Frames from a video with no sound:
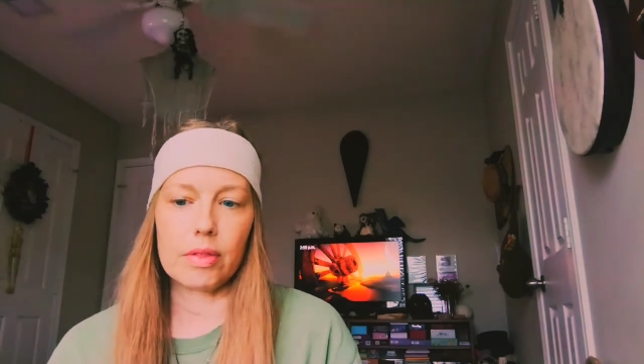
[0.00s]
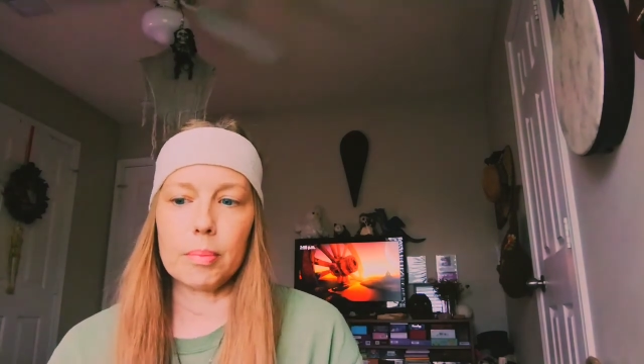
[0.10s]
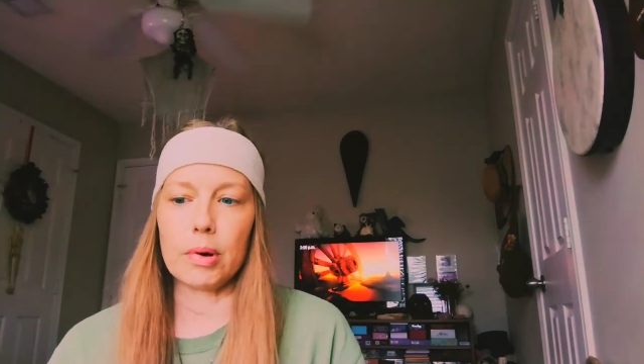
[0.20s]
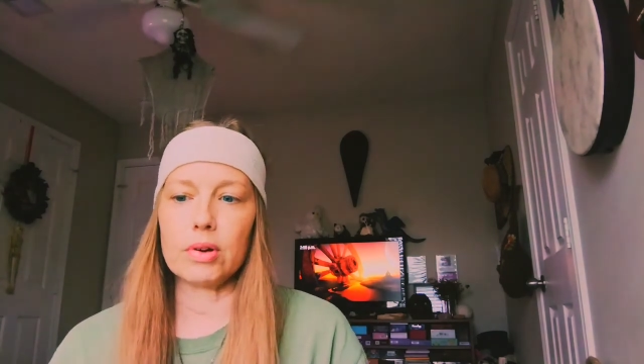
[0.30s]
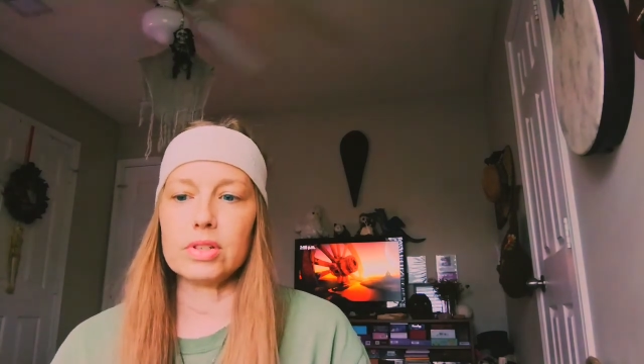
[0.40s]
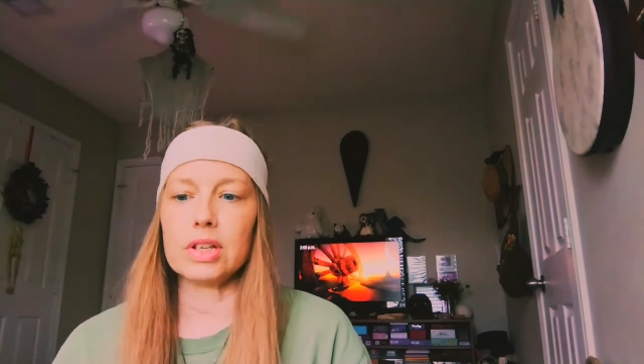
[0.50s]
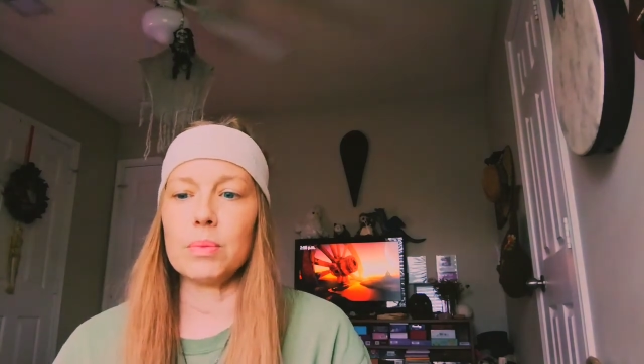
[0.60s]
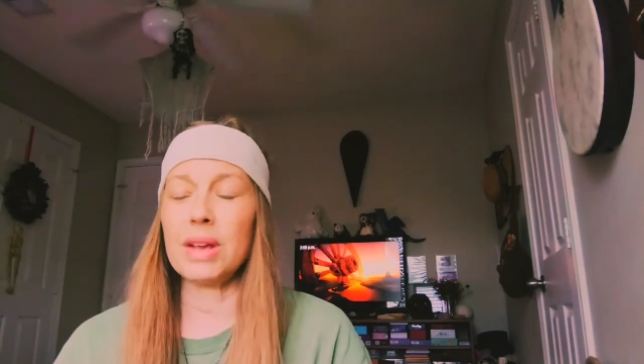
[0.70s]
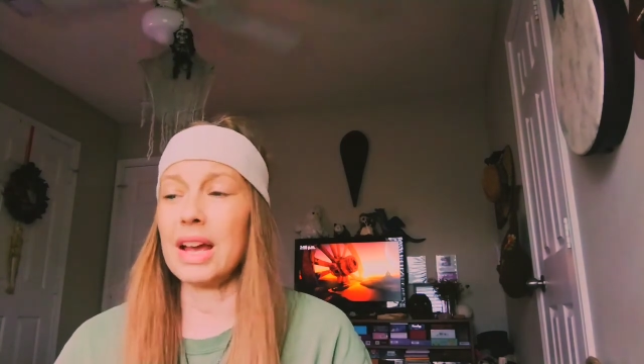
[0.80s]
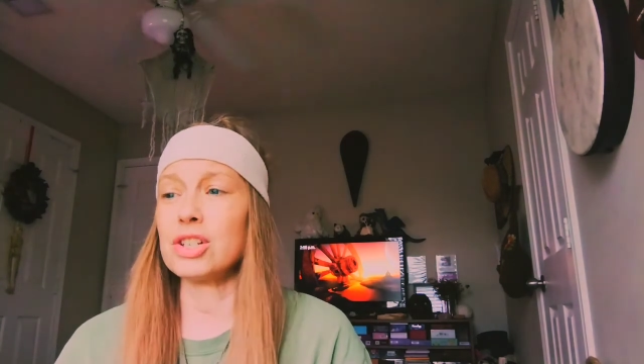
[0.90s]
the bird
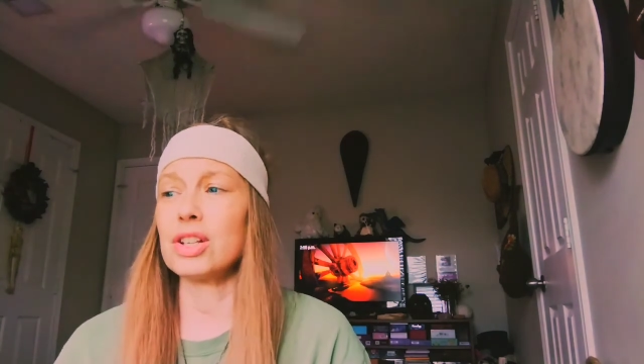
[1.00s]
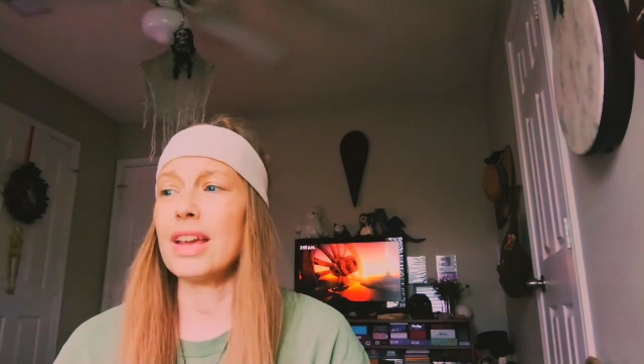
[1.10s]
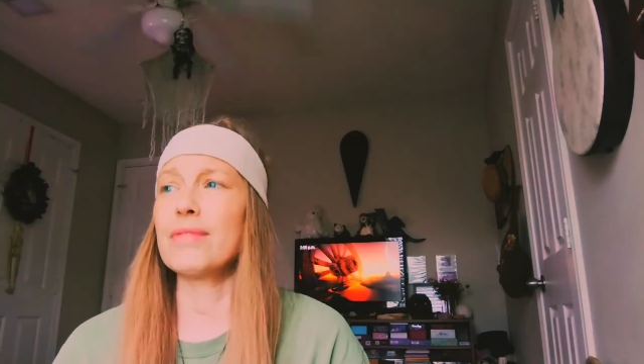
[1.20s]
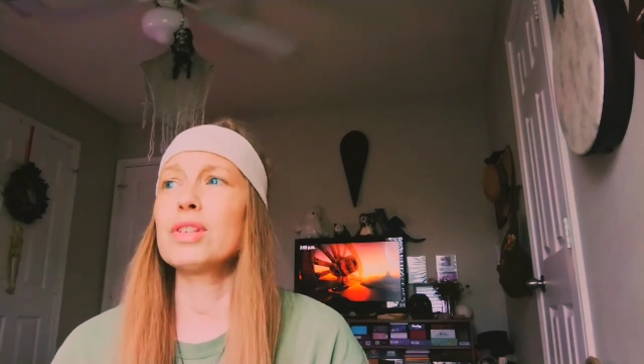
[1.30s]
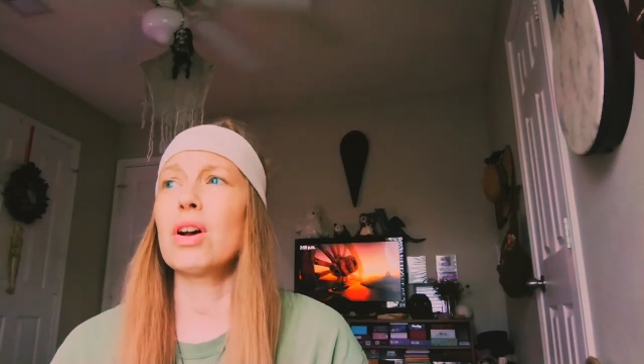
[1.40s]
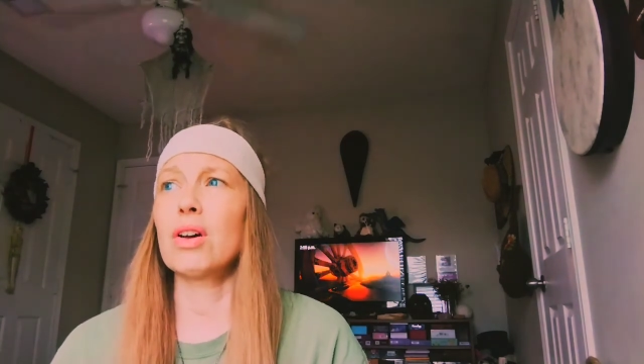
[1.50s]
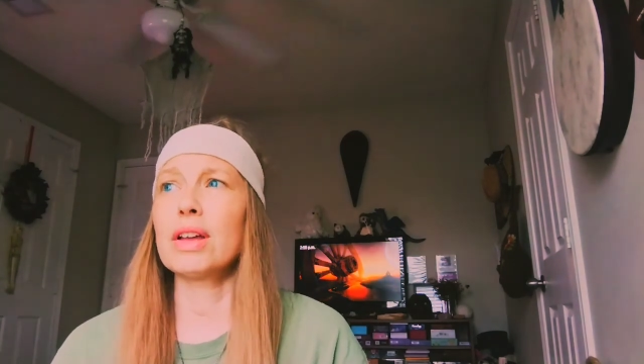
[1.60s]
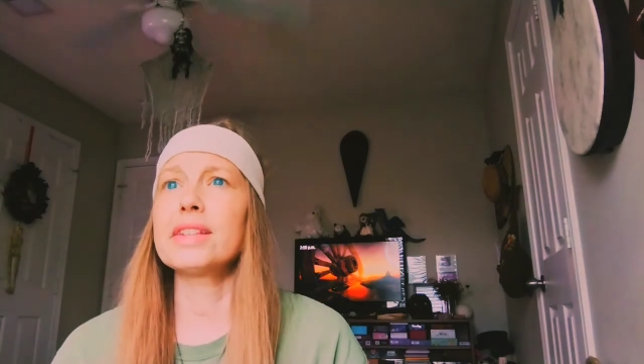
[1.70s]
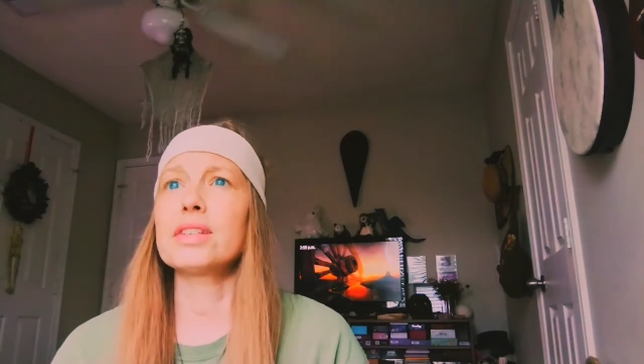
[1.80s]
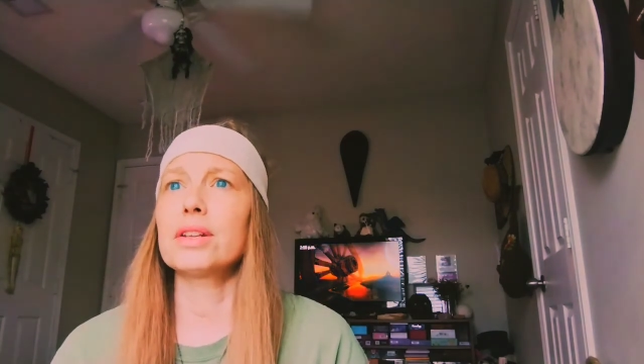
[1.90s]
seed. We actually have
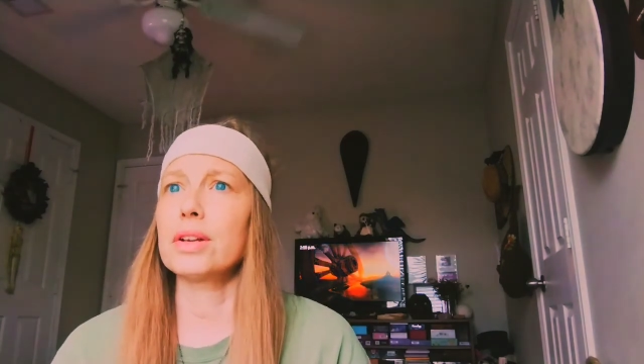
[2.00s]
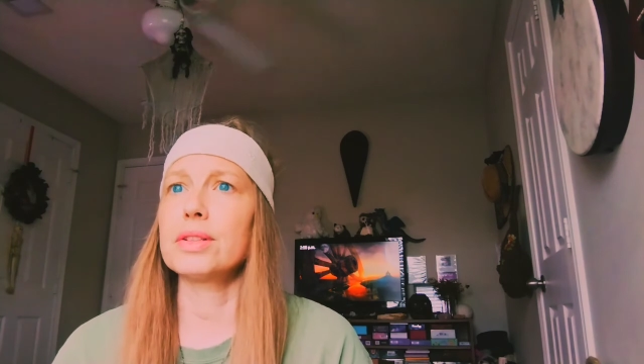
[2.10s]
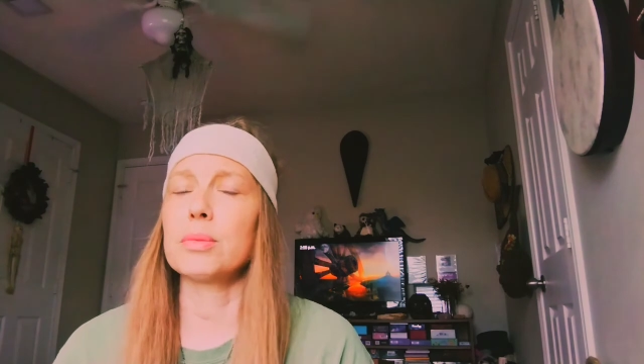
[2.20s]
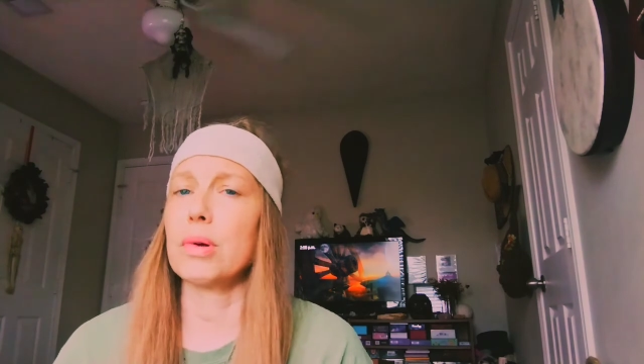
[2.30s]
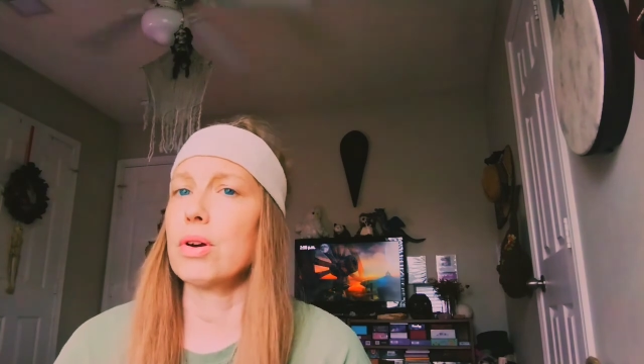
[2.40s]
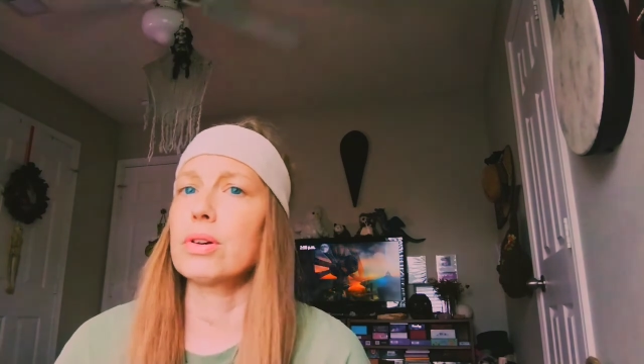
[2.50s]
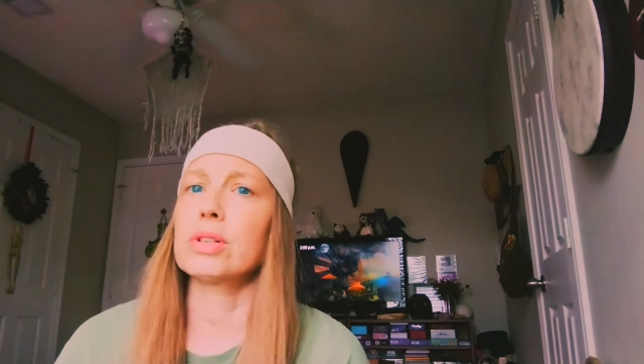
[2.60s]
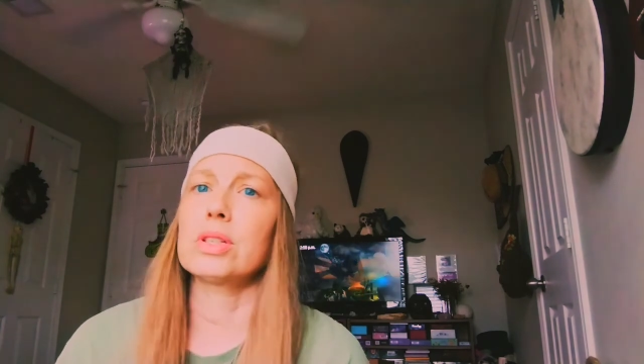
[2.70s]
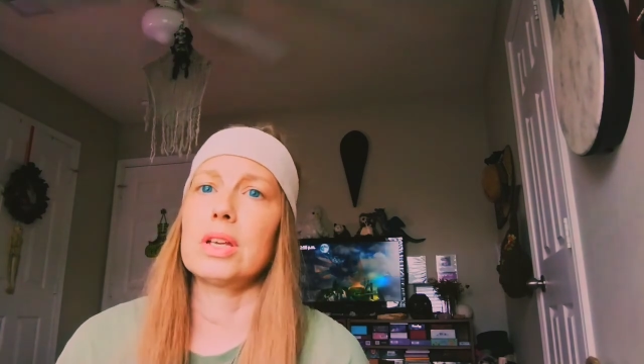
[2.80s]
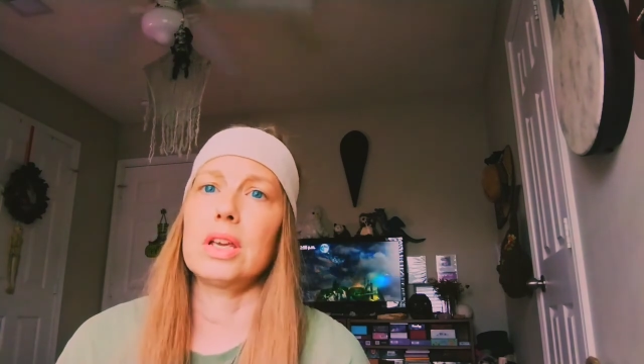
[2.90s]
tons and tons of
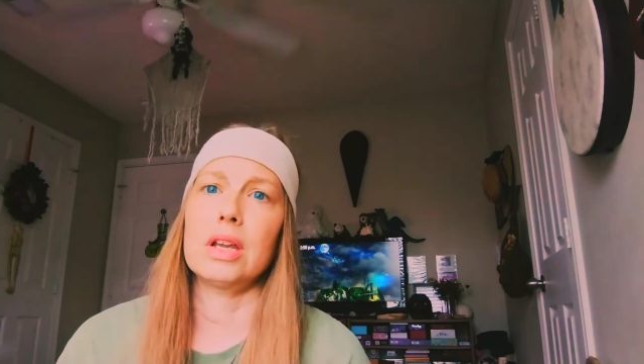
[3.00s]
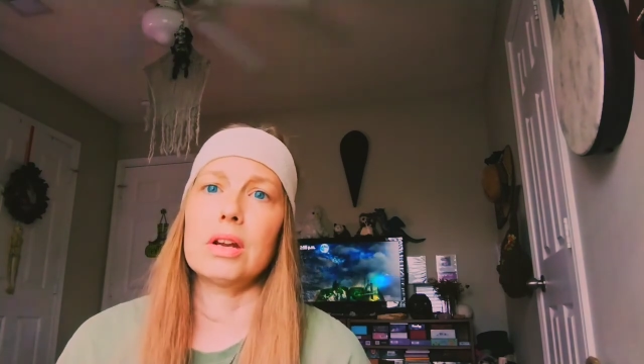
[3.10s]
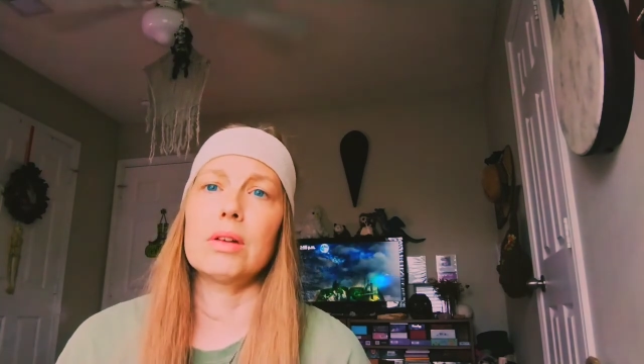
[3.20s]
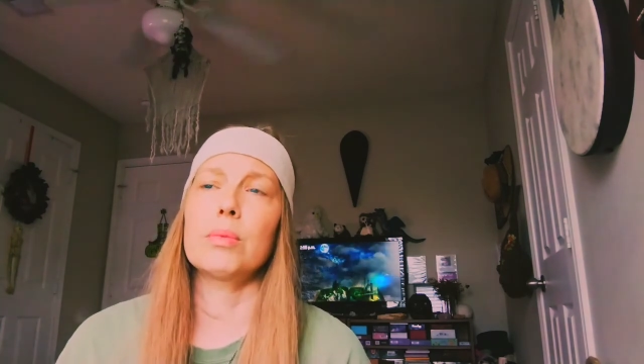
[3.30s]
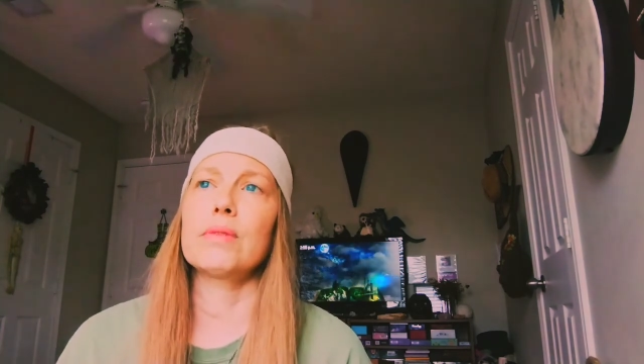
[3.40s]
birds here.